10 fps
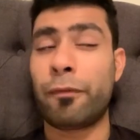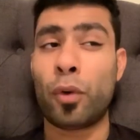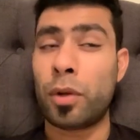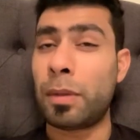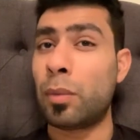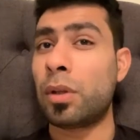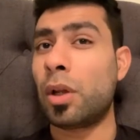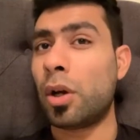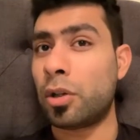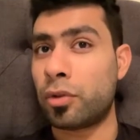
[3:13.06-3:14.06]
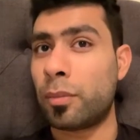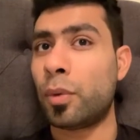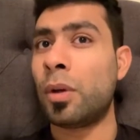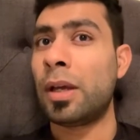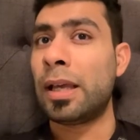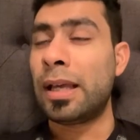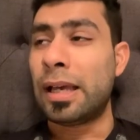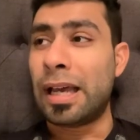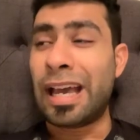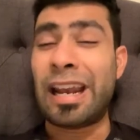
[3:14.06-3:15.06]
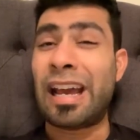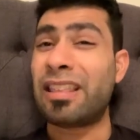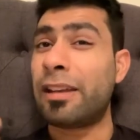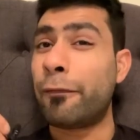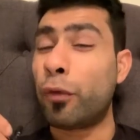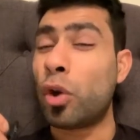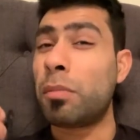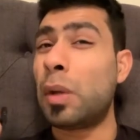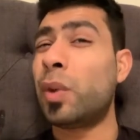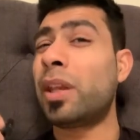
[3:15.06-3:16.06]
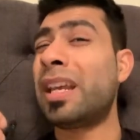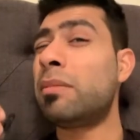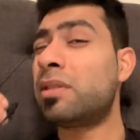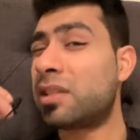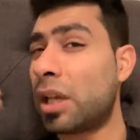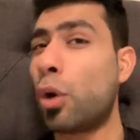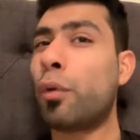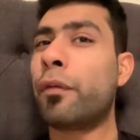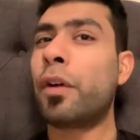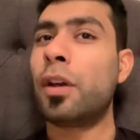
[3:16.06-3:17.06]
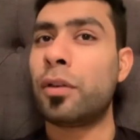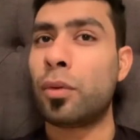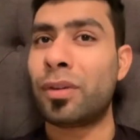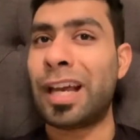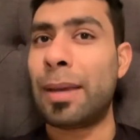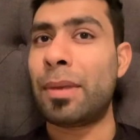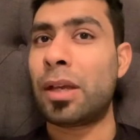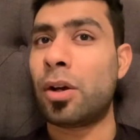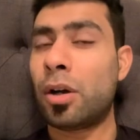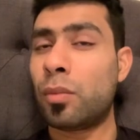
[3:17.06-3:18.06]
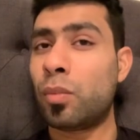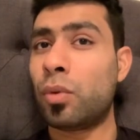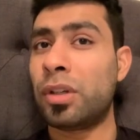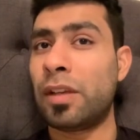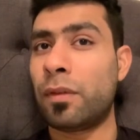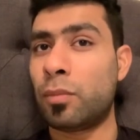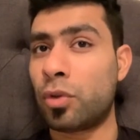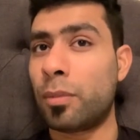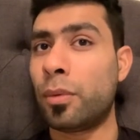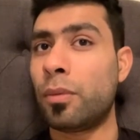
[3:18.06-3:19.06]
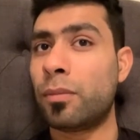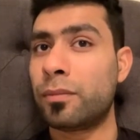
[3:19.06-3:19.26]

Floyd Mayweather a lot of trouble, and I think Floyd Mayweather himself thought that Amir Khan could give him trouble,